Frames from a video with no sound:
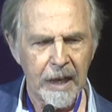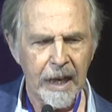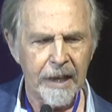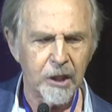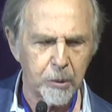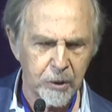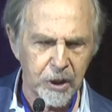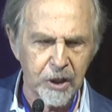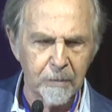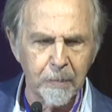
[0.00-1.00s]
And this was
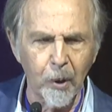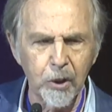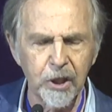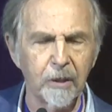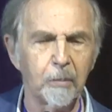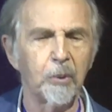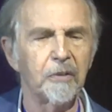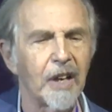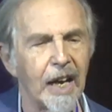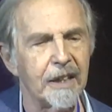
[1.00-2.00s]
a symposium
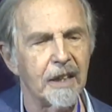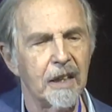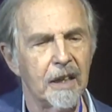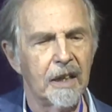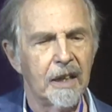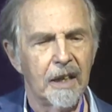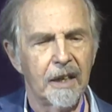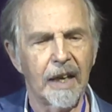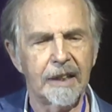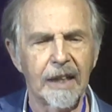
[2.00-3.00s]
we've had
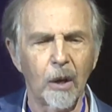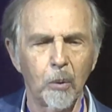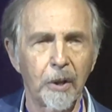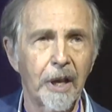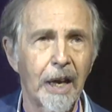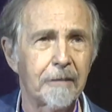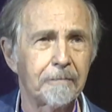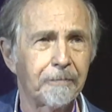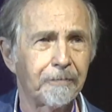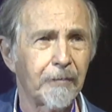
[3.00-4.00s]
that dealt with that.
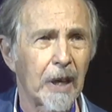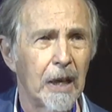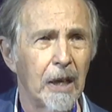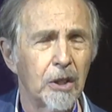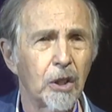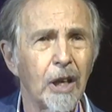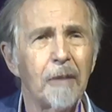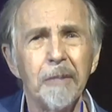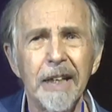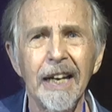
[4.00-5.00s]
So
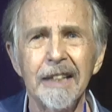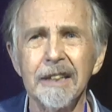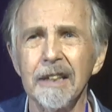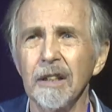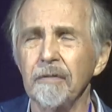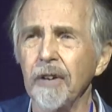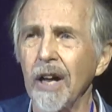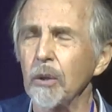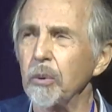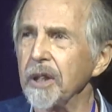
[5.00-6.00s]
let me end in the
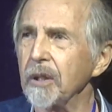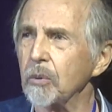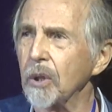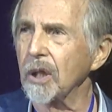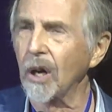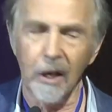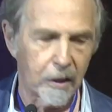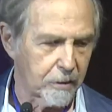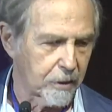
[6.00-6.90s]
following regard.